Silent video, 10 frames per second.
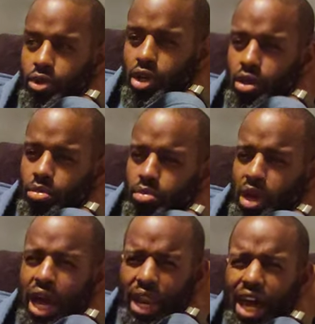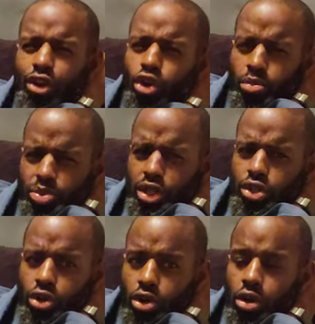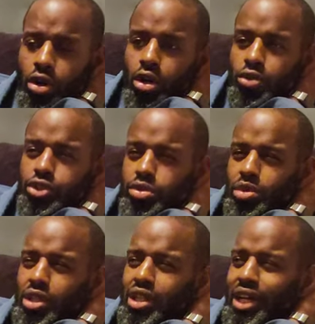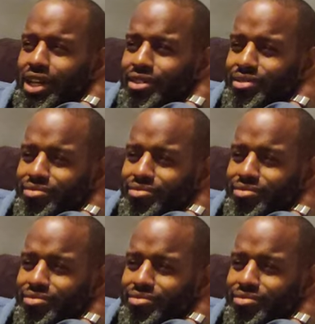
And that not be your ultimate, like,